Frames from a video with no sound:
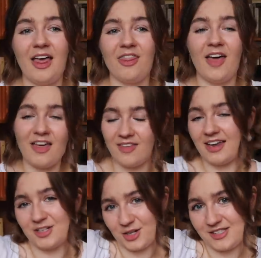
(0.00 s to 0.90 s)
that
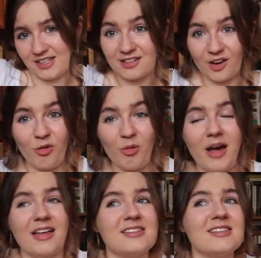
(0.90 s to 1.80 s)
then turns into a
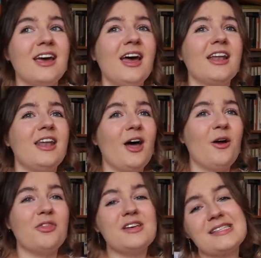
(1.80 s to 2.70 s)
romance.
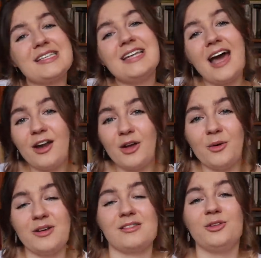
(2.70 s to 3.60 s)
Now, this
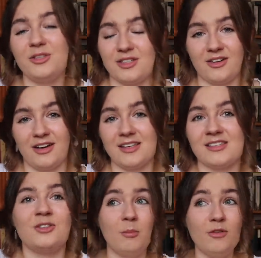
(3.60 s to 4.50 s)
scenario is
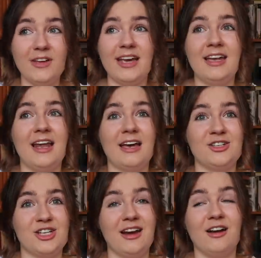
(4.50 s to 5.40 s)
ludicrous. Moving in
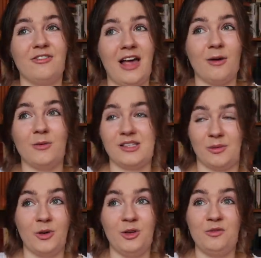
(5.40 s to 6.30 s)
and sharing a flat with
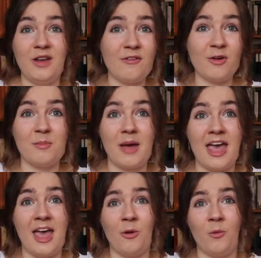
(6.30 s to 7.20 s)
someone you've never
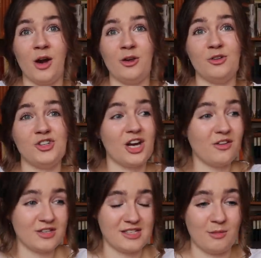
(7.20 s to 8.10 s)
met, where you
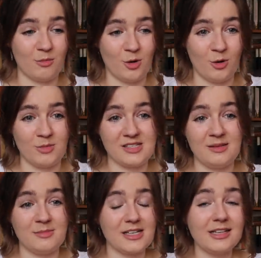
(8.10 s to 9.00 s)
share the same room,
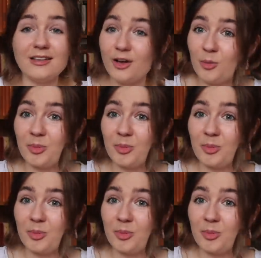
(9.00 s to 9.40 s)
seems a little